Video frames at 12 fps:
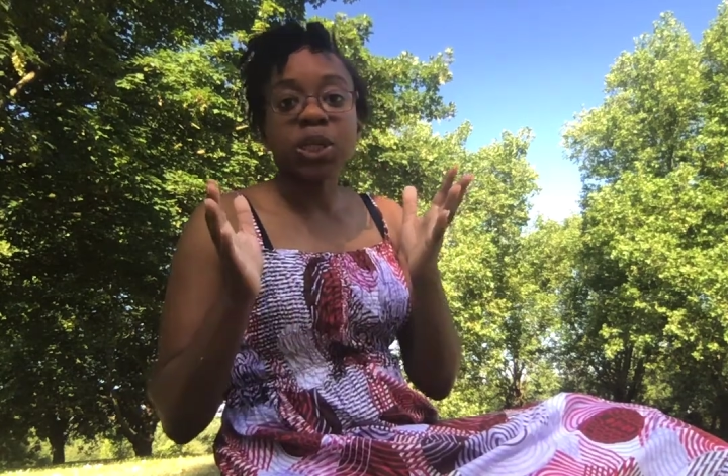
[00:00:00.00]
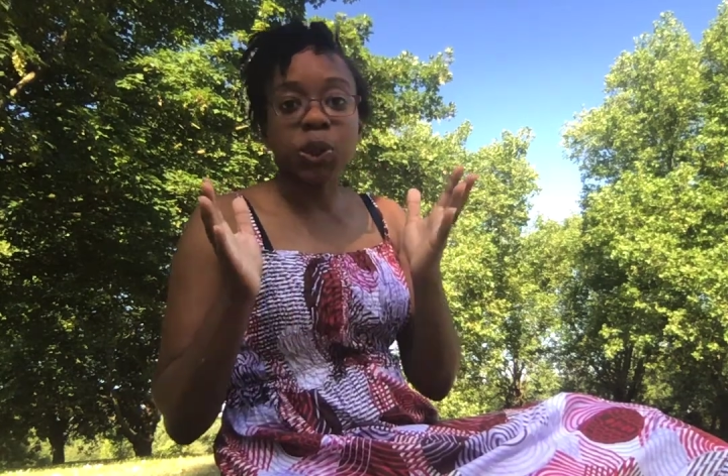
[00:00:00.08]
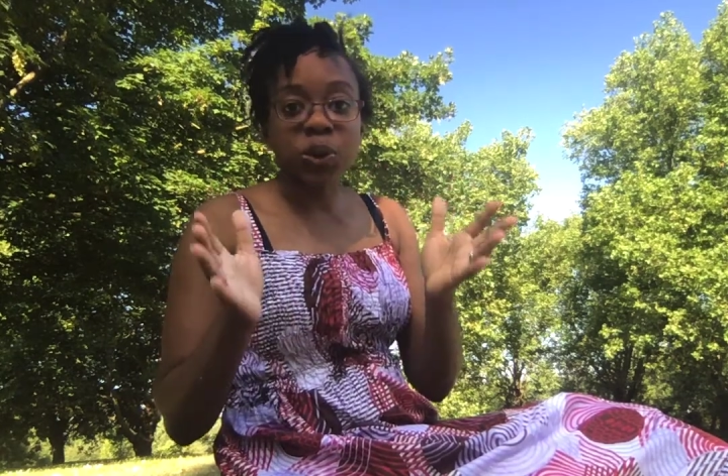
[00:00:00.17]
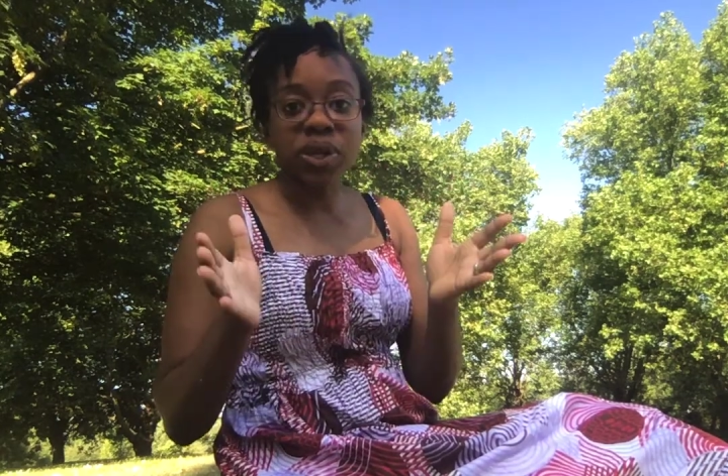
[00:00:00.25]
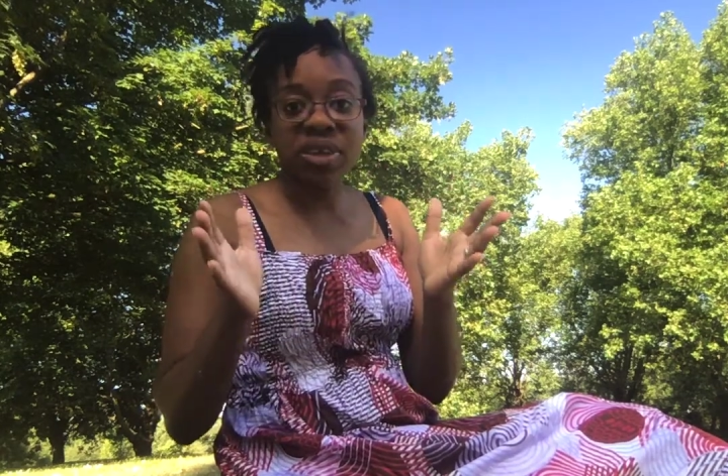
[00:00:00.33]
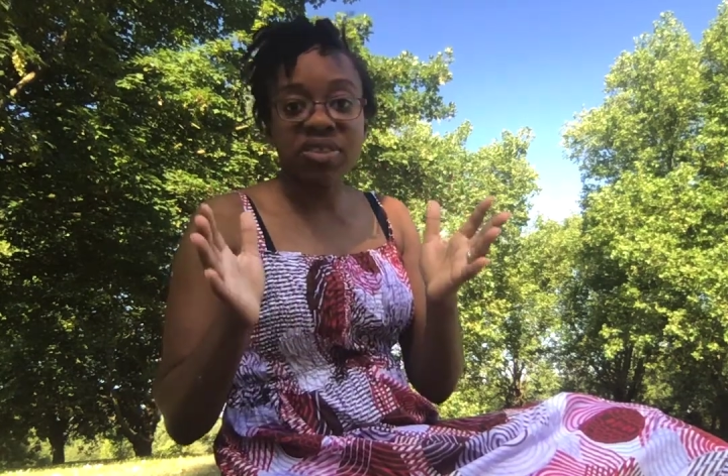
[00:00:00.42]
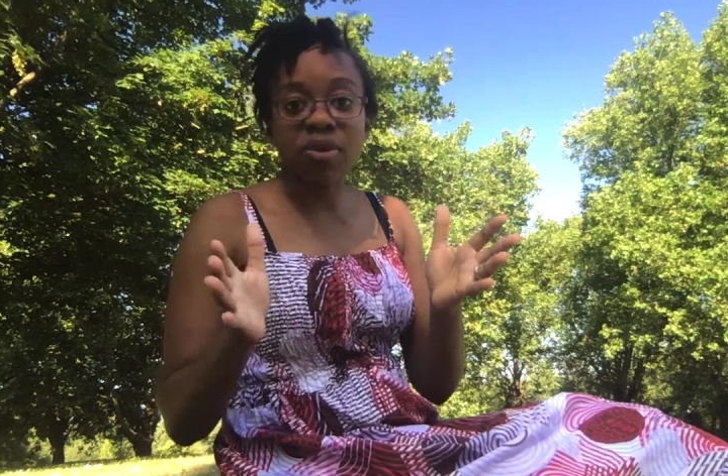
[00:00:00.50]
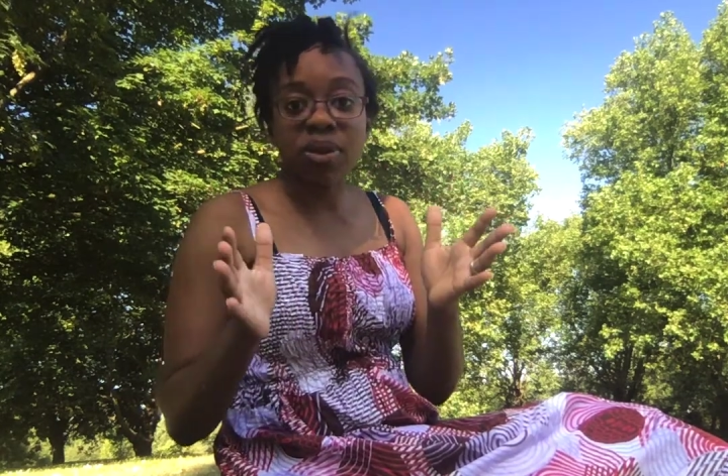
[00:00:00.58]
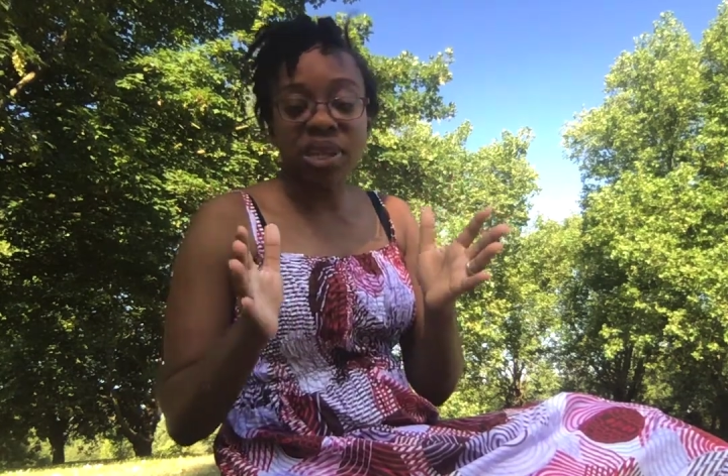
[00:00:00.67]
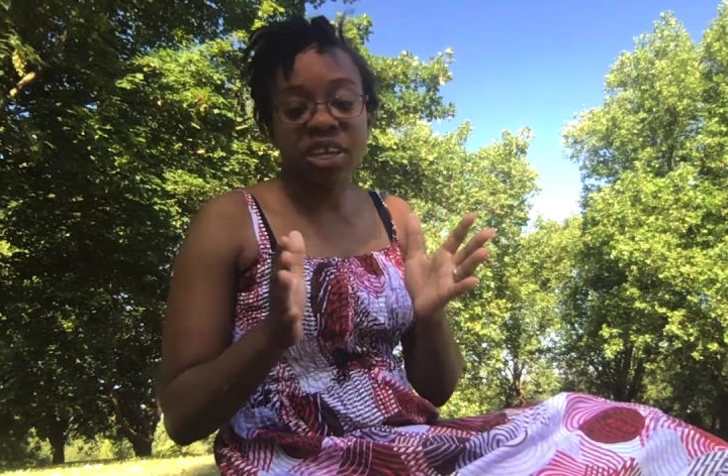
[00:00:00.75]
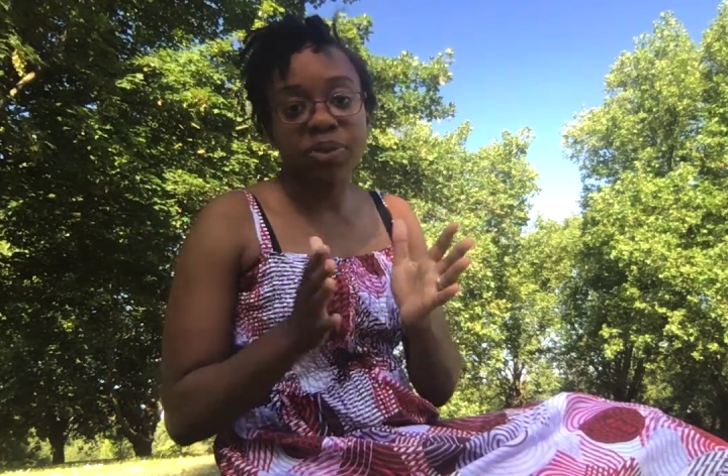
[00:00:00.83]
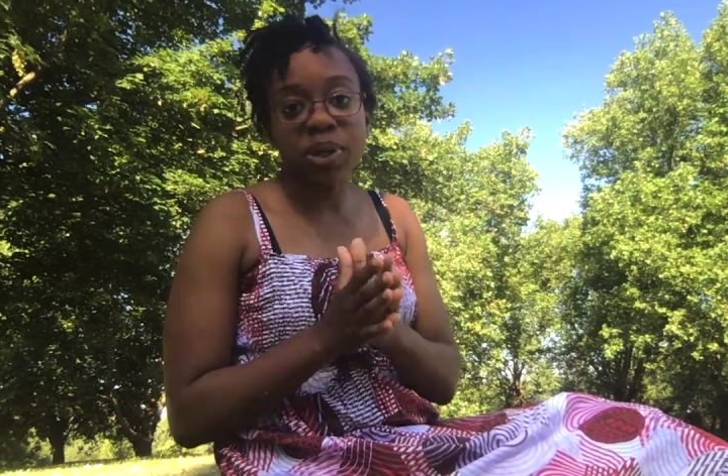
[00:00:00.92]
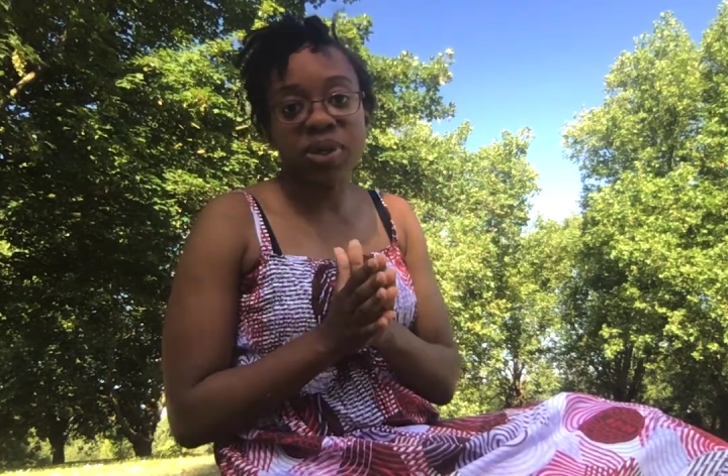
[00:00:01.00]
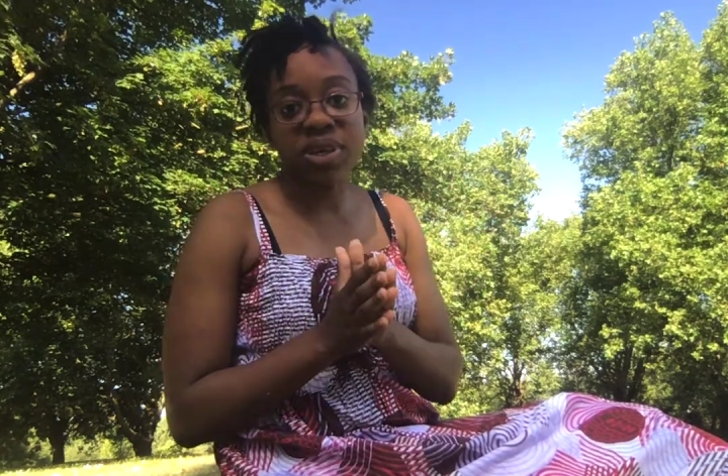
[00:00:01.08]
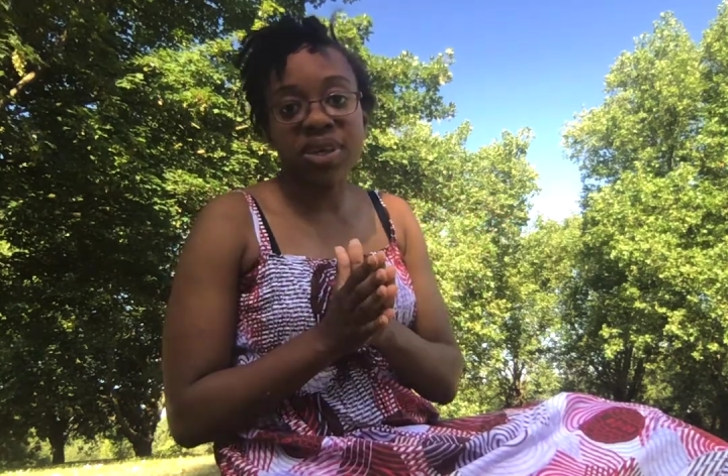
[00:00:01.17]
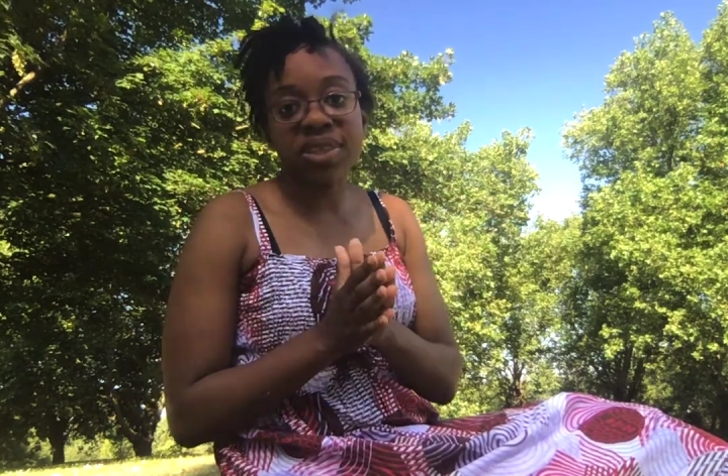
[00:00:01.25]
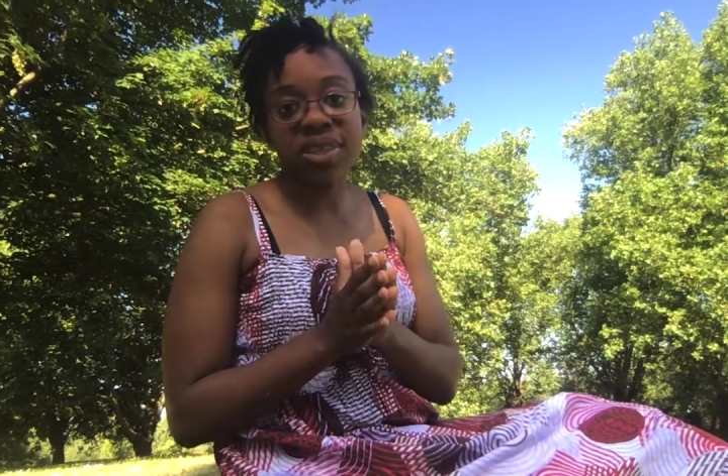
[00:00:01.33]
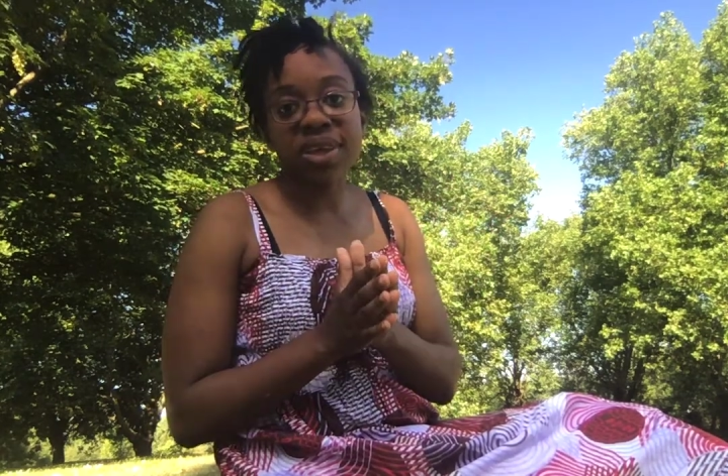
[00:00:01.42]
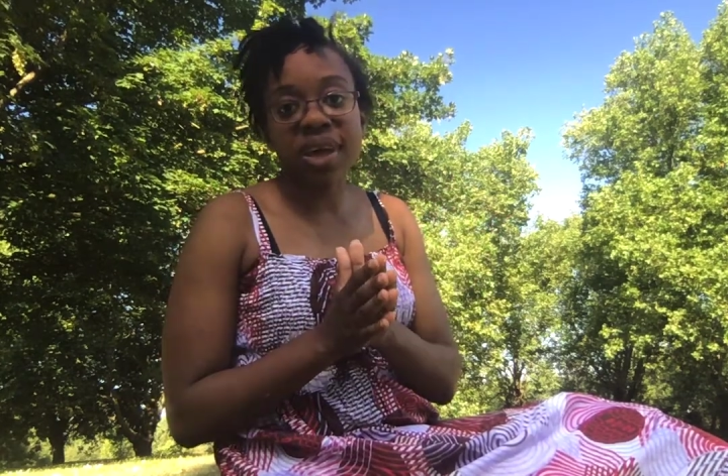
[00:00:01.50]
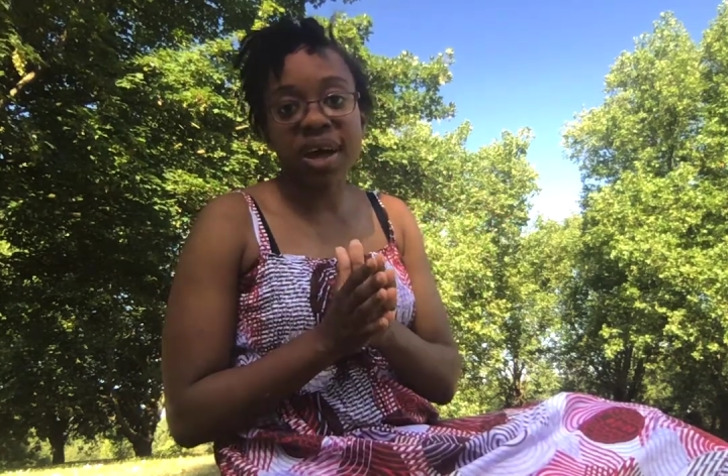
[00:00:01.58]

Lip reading: join those online communities,